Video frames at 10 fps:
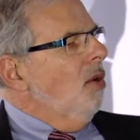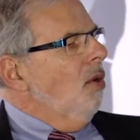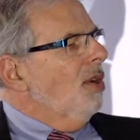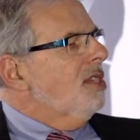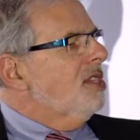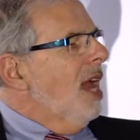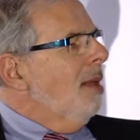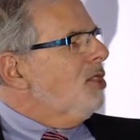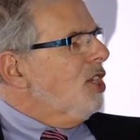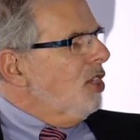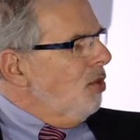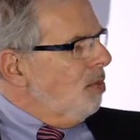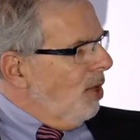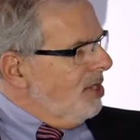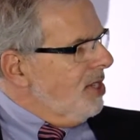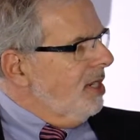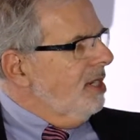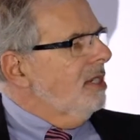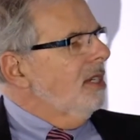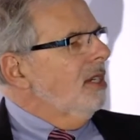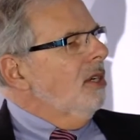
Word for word: or establishing a new precedent,